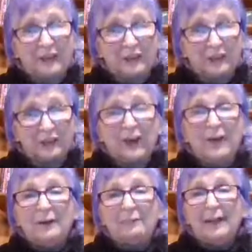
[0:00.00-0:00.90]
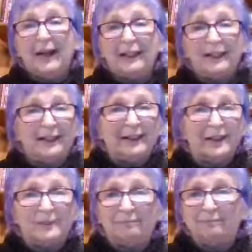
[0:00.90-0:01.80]
entered. My,
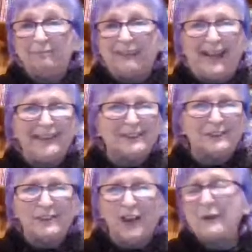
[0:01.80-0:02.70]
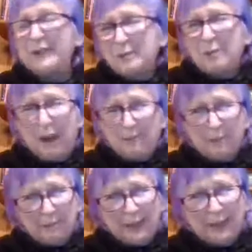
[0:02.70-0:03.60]
I don't know, it's
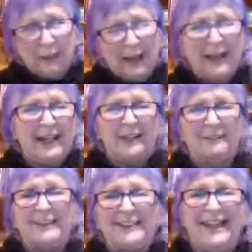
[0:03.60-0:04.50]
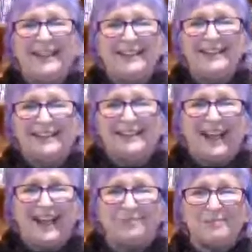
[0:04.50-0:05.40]
probably the way I have the settings
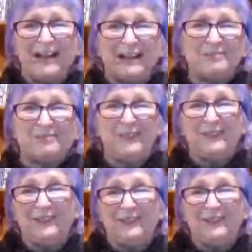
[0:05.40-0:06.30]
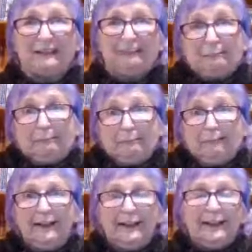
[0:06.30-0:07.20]
set in my computer, but
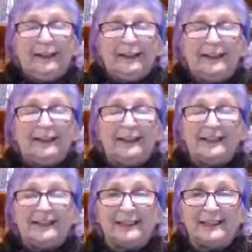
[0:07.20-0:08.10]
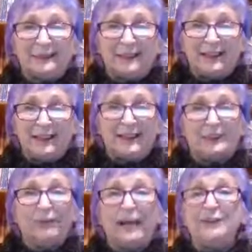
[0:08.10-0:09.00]
it is what it
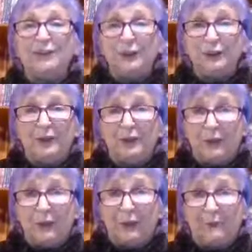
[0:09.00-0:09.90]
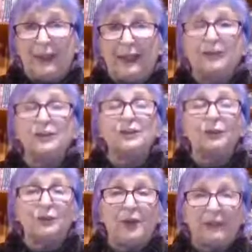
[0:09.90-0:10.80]
is. But I do review them later.
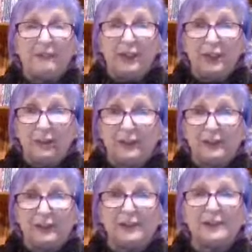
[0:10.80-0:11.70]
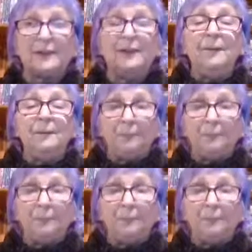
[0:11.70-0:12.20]
So if you have any questions,